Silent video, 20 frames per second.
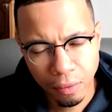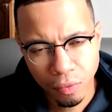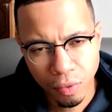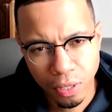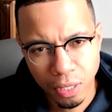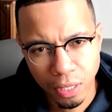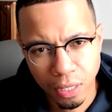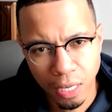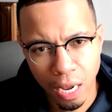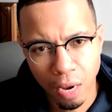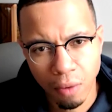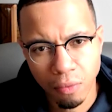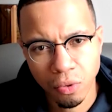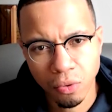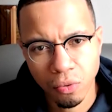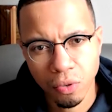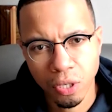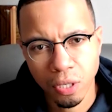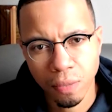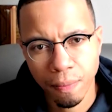Was it not
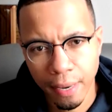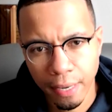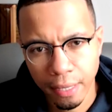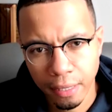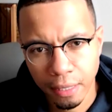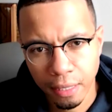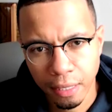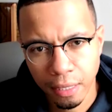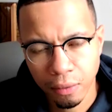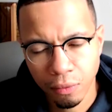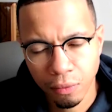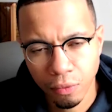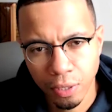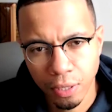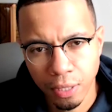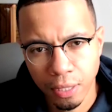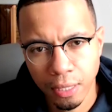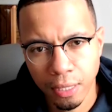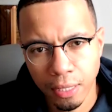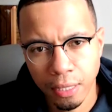what you expected?
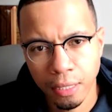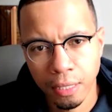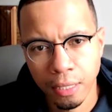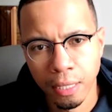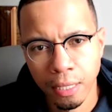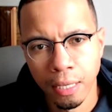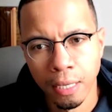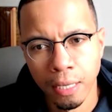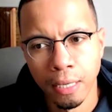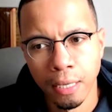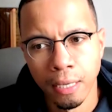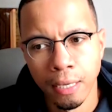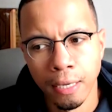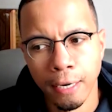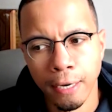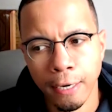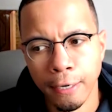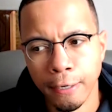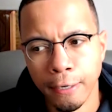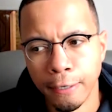Was it
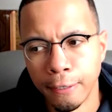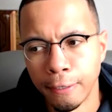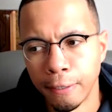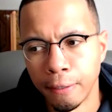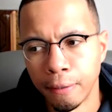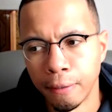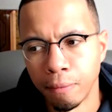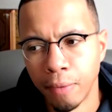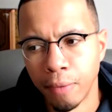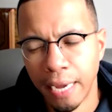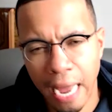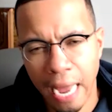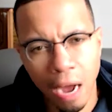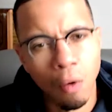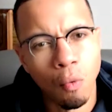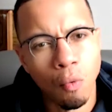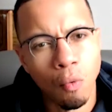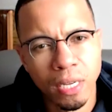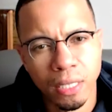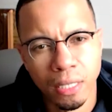like,
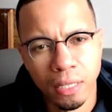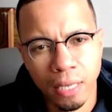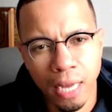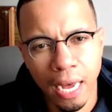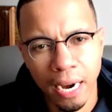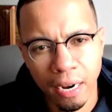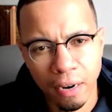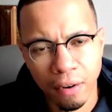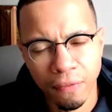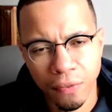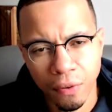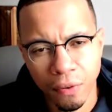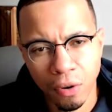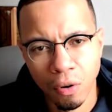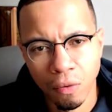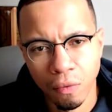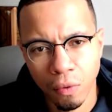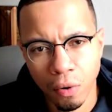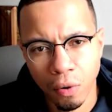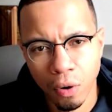how was it? How did it feel
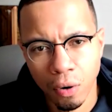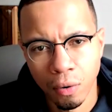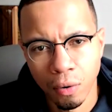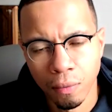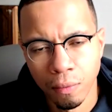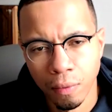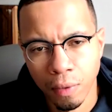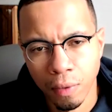overall?